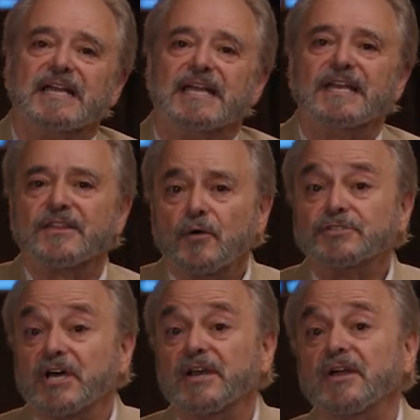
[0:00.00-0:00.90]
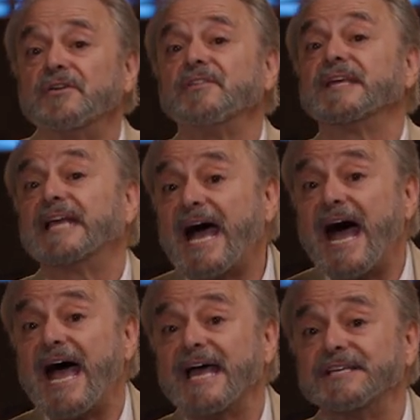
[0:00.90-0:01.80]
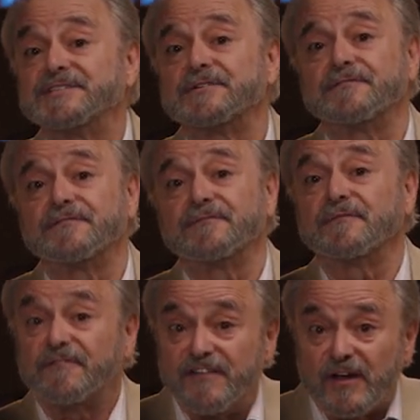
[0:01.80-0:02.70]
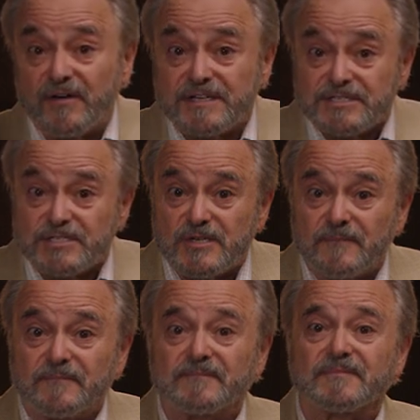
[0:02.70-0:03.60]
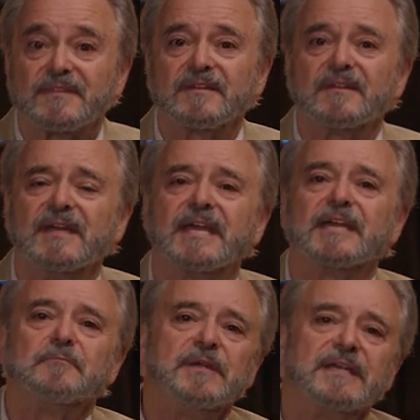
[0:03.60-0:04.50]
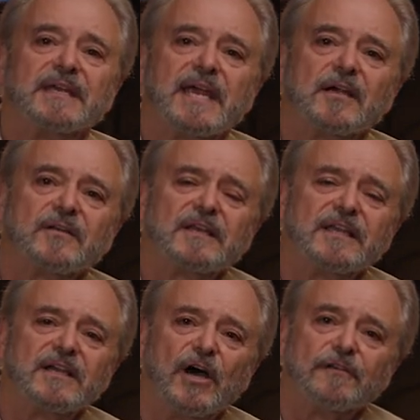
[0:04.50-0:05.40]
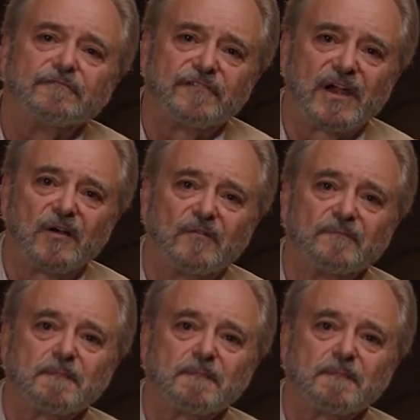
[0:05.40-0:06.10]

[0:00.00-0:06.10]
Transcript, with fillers: And though done under the guise of fairness, it can be inherently unfair.